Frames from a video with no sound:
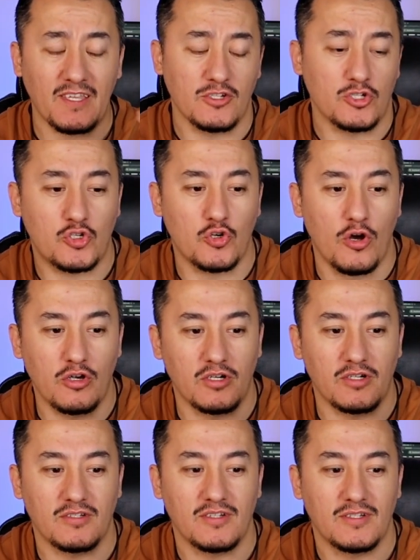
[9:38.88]

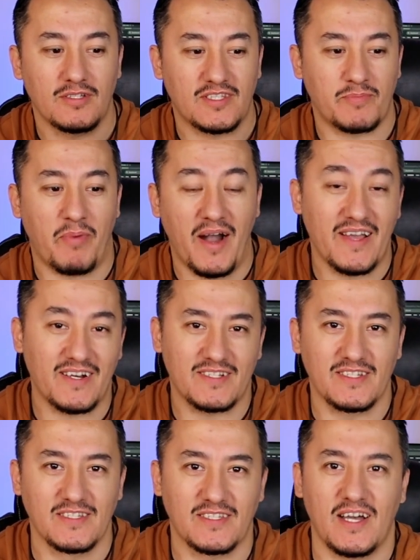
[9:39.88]
stronger spiders
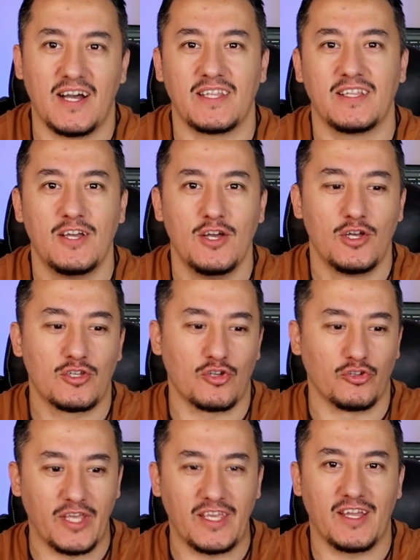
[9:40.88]
inside, so
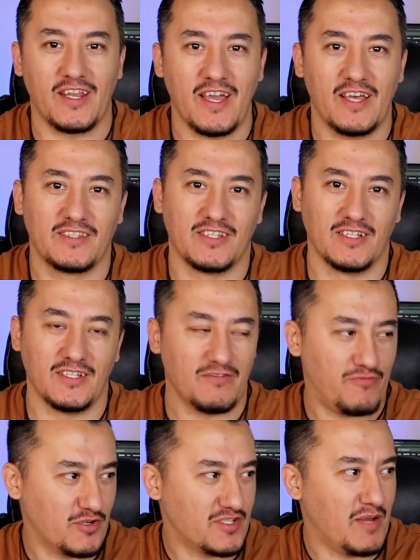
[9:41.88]
they can handle,
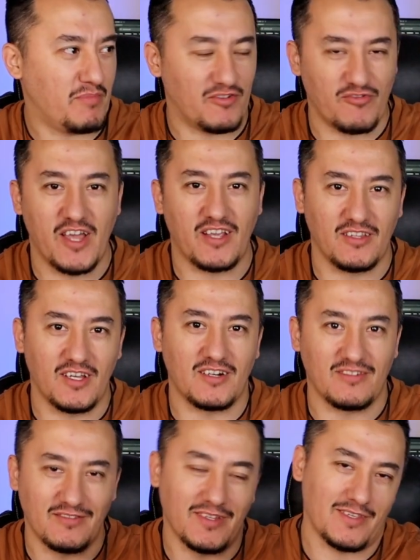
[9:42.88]
for example,
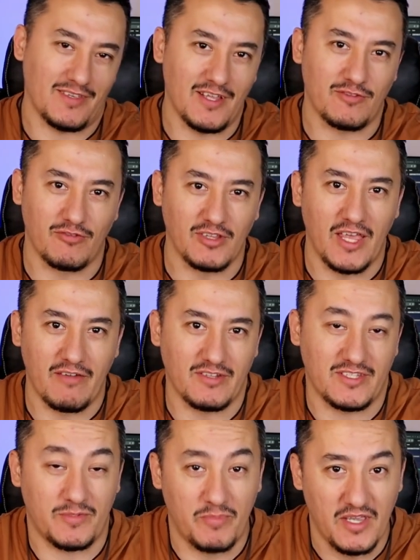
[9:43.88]
regular like entry level
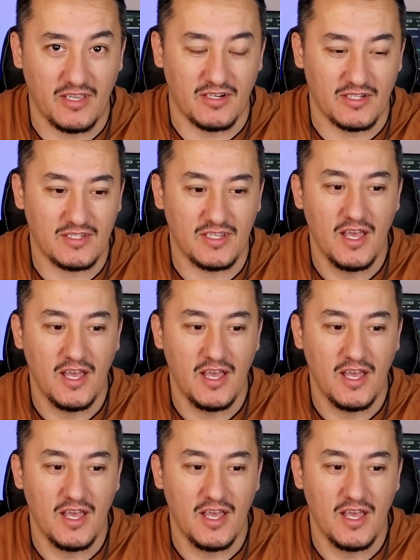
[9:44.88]
speakers,